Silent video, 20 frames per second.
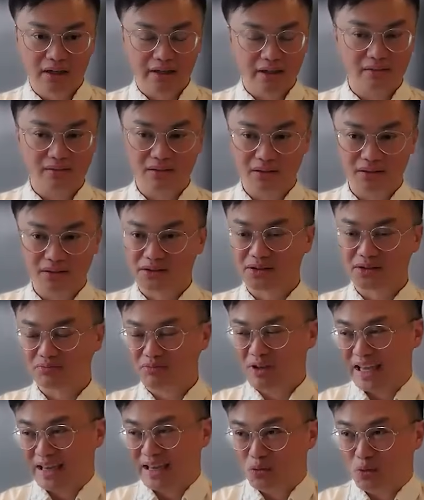
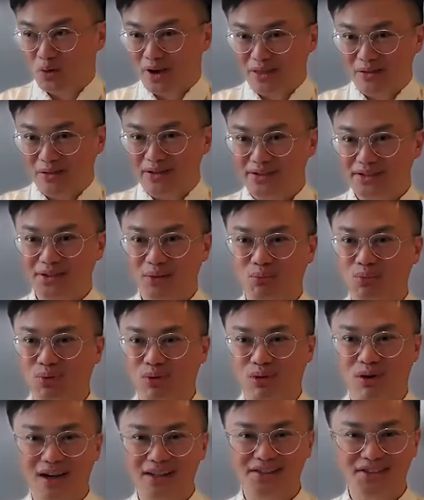there's whether it's a
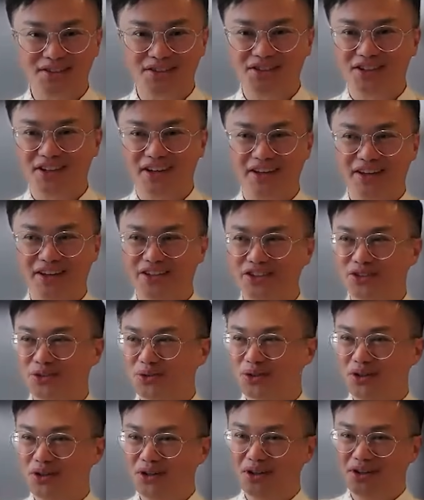process change
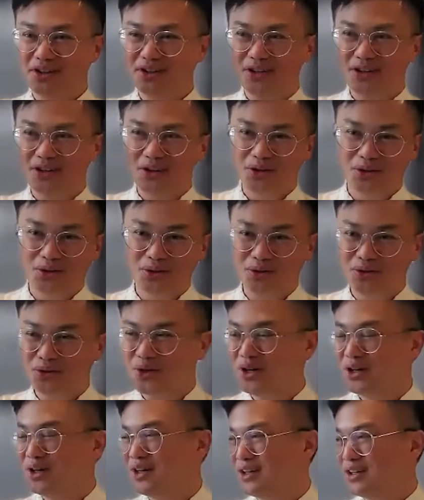or a
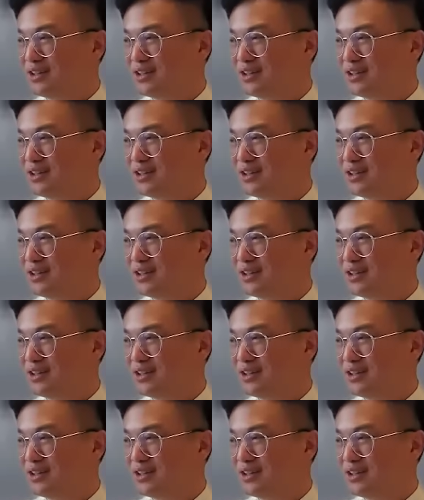new,